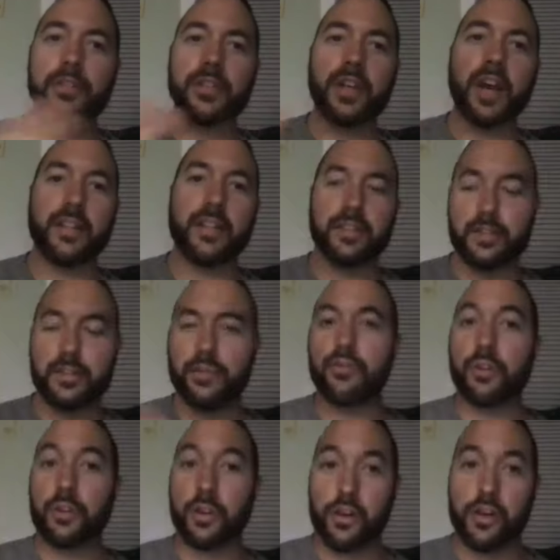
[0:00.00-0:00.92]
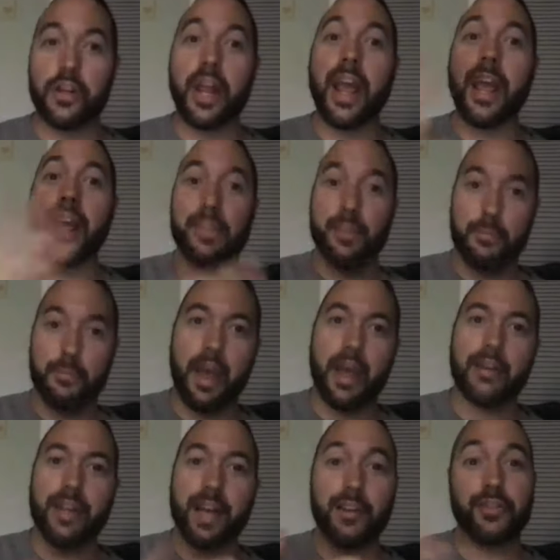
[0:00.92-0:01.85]
sides. They do the good and the
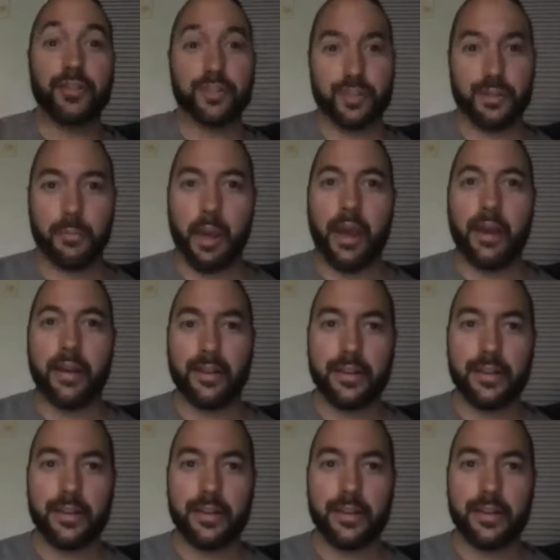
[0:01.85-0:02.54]
bad, not just the bad.